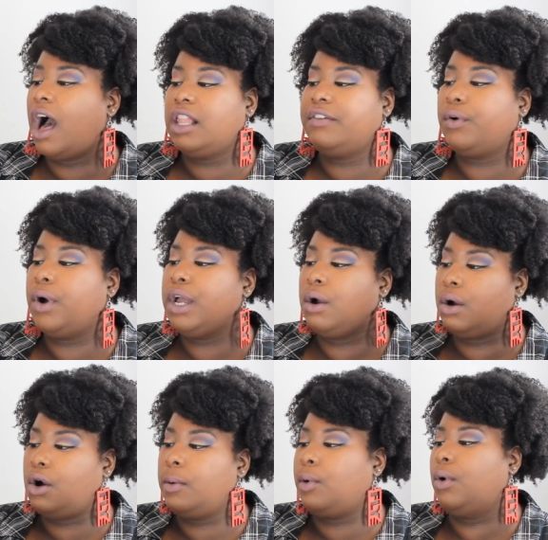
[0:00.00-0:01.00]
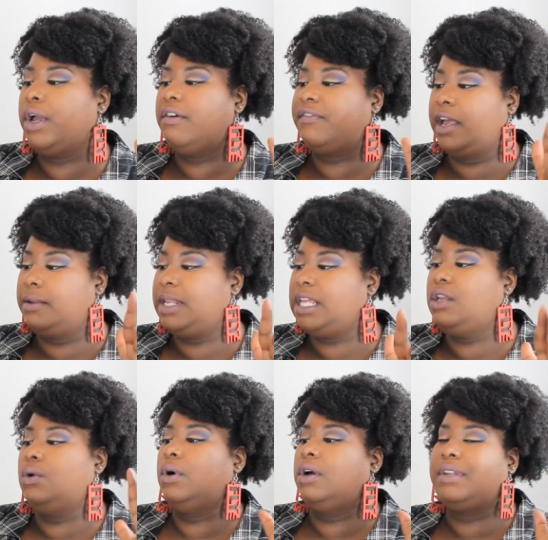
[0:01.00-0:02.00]
olive oil, jojoba oil, vitamin
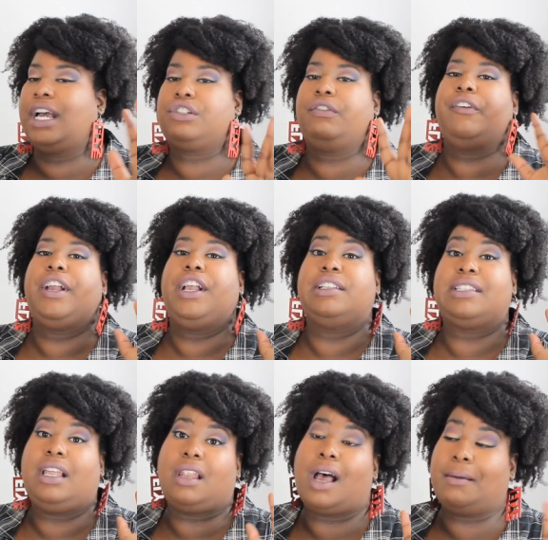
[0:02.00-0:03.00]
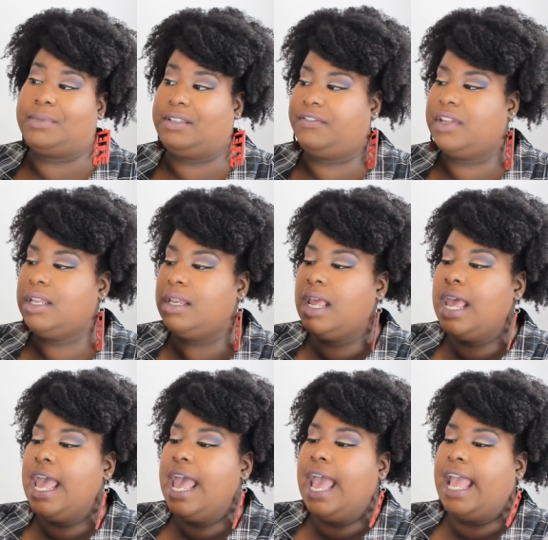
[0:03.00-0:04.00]
E oil, natural fragrance, and Optiphen.
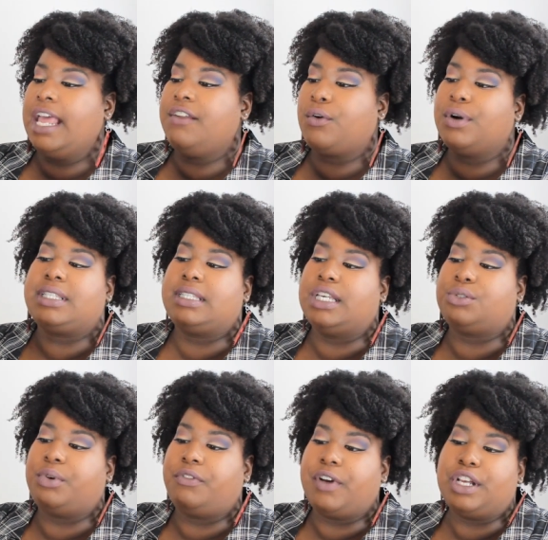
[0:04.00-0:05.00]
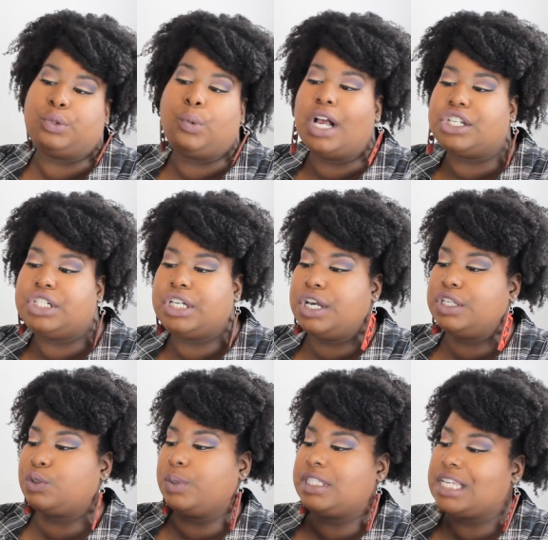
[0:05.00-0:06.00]
And of course it says refresh, wash and
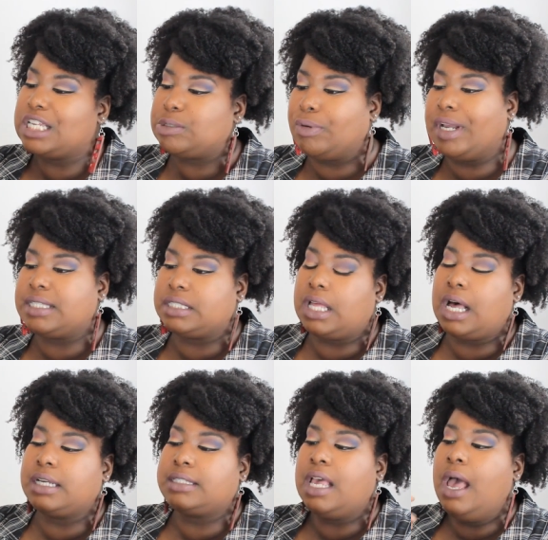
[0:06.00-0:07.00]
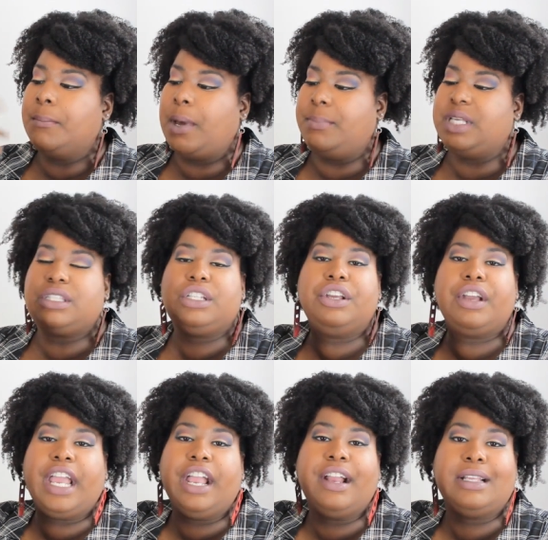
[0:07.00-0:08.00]
goes, twist out, braids, locks by missing your
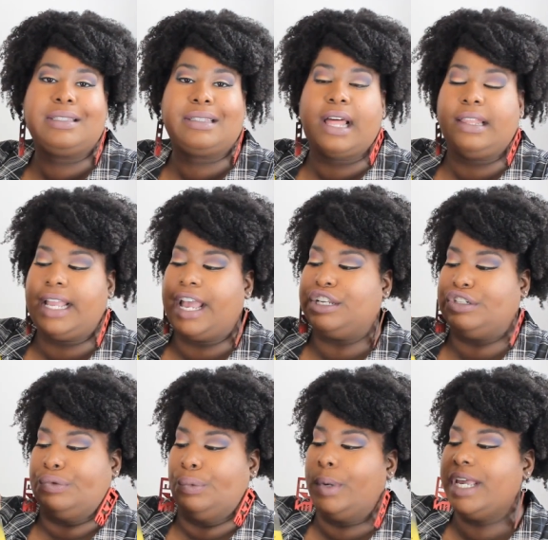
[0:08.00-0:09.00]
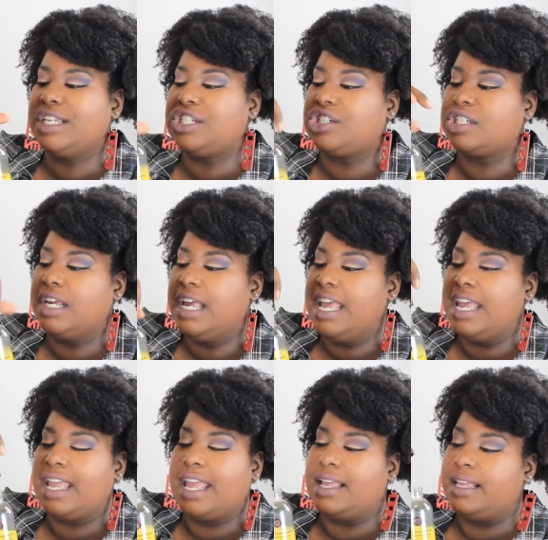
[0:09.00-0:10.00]
hair and styling as you wish.
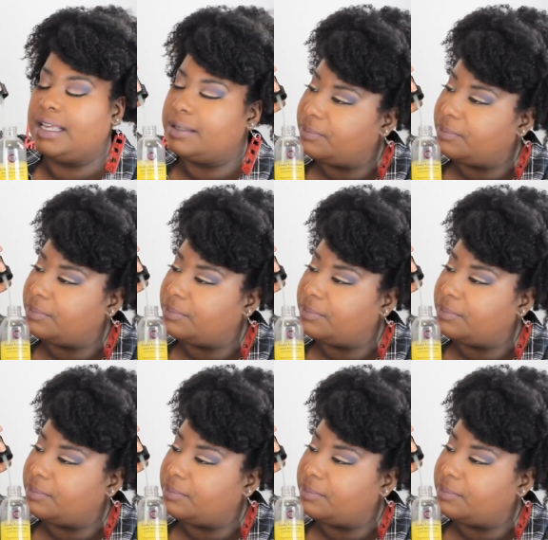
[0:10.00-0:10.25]
It